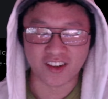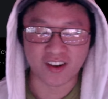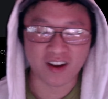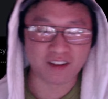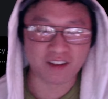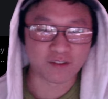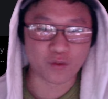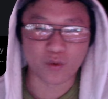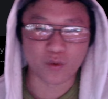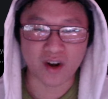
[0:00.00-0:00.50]

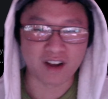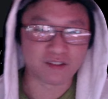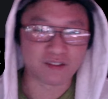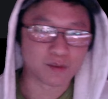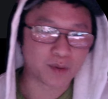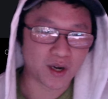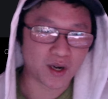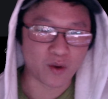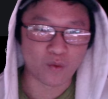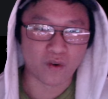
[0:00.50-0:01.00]
what
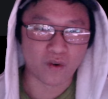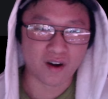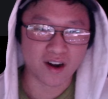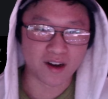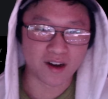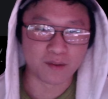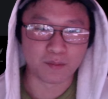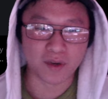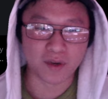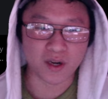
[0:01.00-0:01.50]
everybody
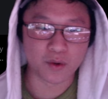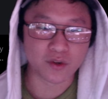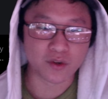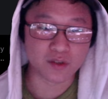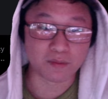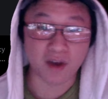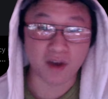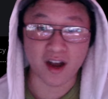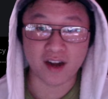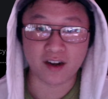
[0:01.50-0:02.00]
wanted, but it was
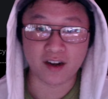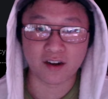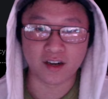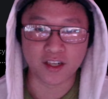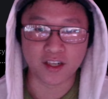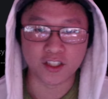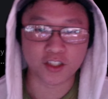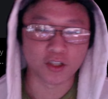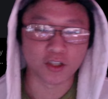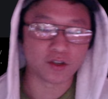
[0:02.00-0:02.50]
minor, and
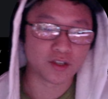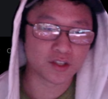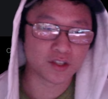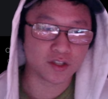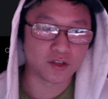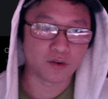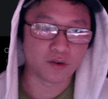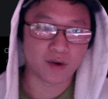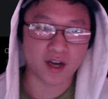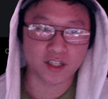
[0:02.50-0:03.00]
it showed us
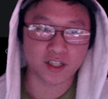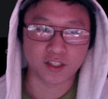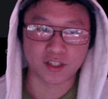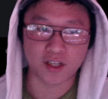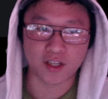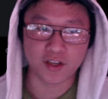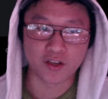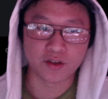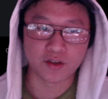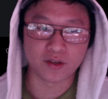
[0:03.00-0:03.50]
the direction
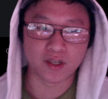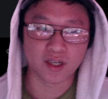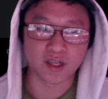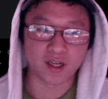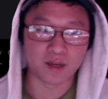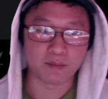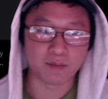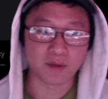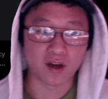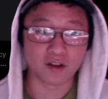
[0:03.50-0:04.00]
that Yuga
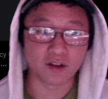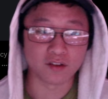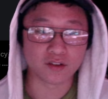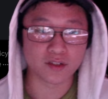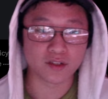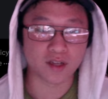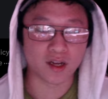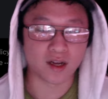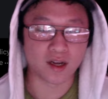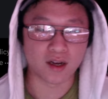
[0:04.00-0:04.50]
and
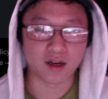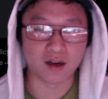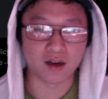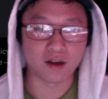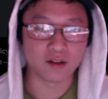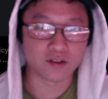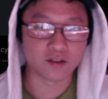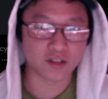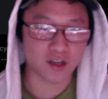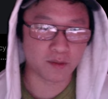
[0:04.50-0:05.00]

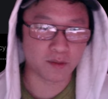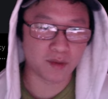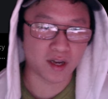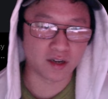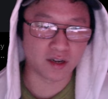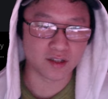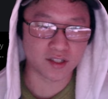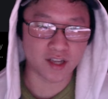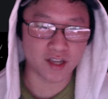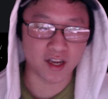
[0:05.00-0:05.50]
Otherside meta
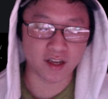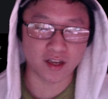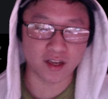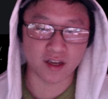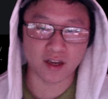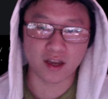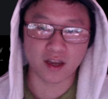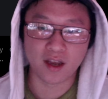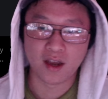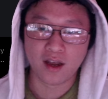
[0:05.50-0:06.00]
is
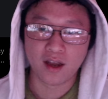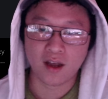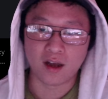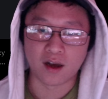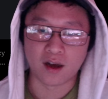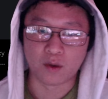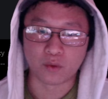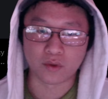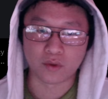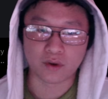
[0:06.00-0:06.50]
taking
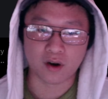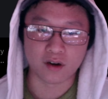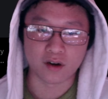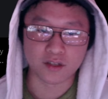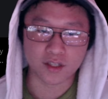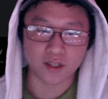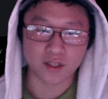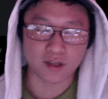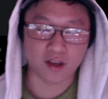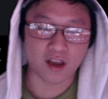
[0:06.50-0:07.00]
with
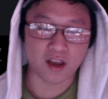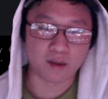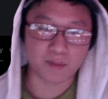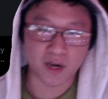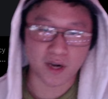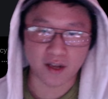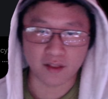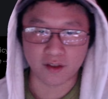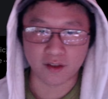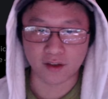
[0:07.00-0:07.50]
regards to the game. And
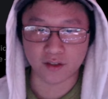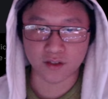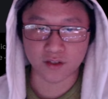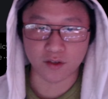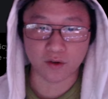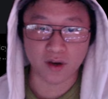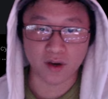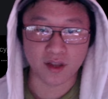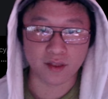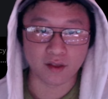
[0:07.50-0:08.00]
I think it's a
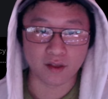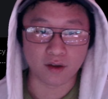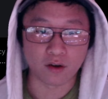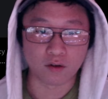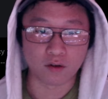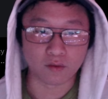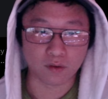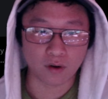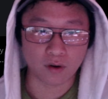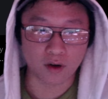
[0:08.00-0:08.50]
great thing
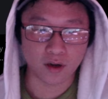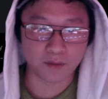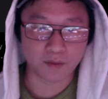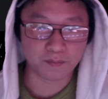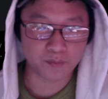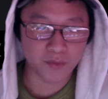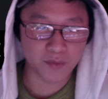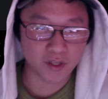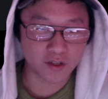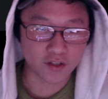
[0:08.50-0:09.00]
overall.
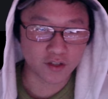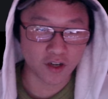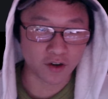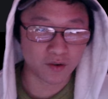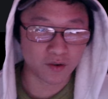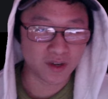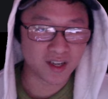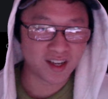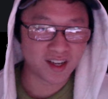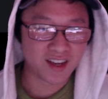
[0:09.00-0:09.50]

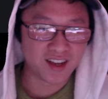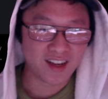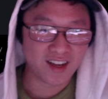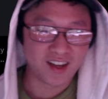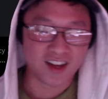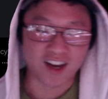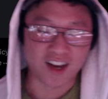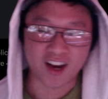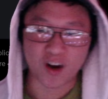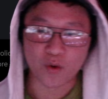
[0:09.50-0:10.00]
So
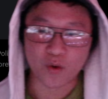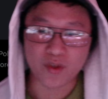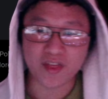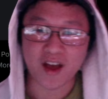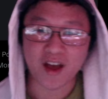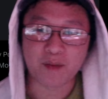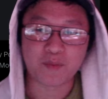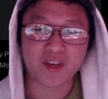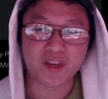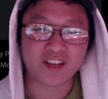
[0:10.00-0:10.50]
with
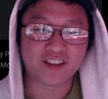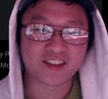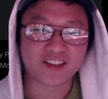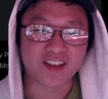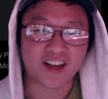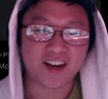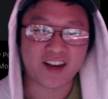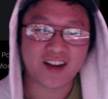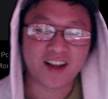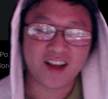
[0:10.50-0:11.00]
that being said,